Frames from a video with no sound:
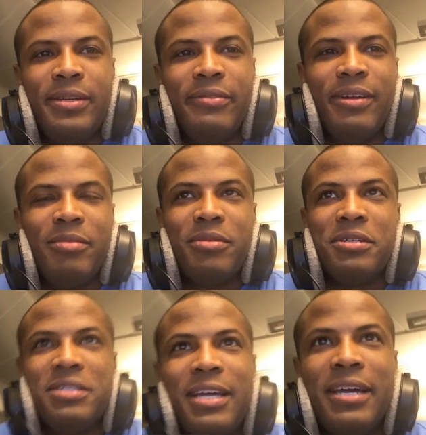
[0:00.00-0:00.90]
developer
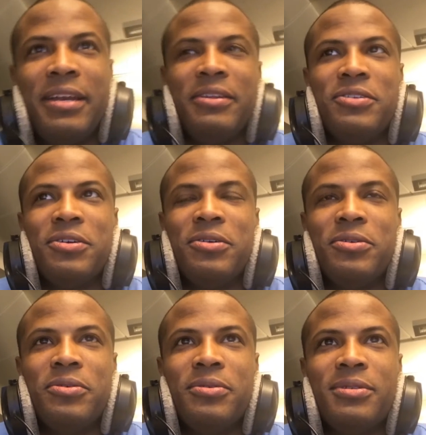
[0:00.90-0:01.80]
aside,
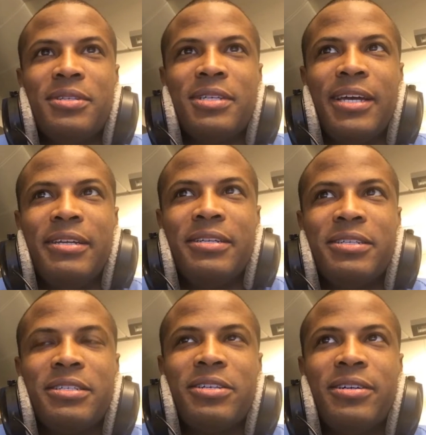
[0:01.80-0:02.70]
so since I need to
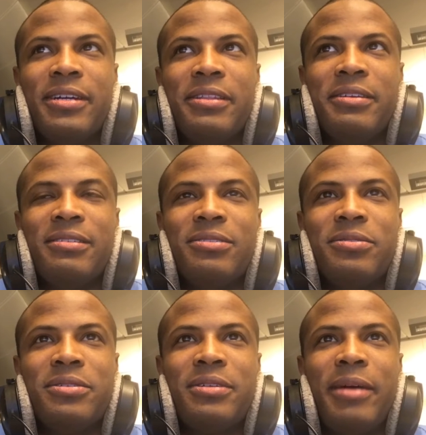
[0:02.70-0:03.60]
just create this
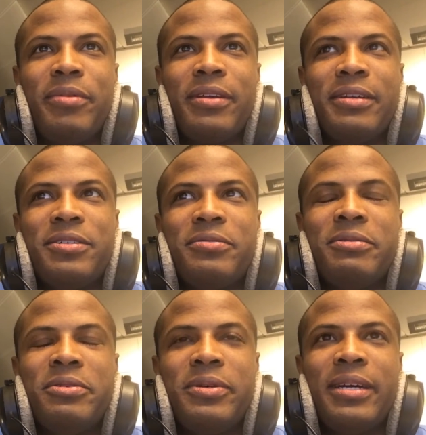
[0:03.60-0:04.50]
Lewis application
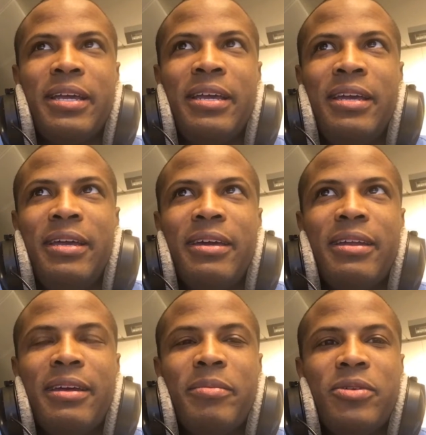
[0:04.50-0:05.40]
real quick,
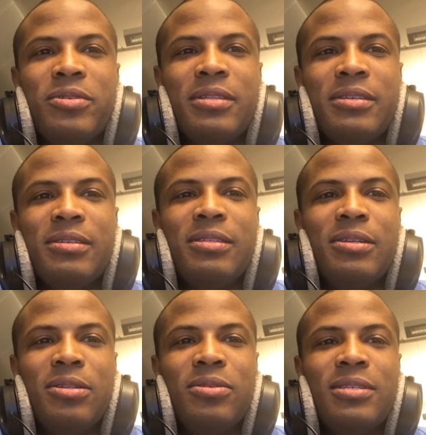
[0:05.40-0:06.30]
and I'm using the
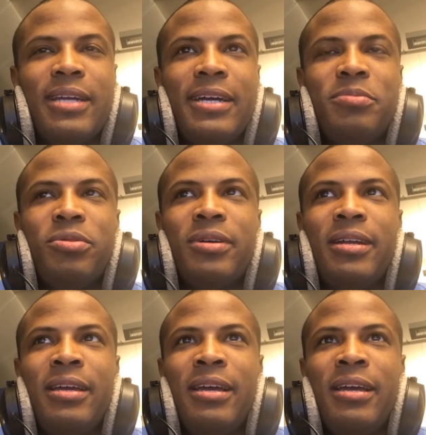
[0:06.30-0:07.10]
Lewis dashboard,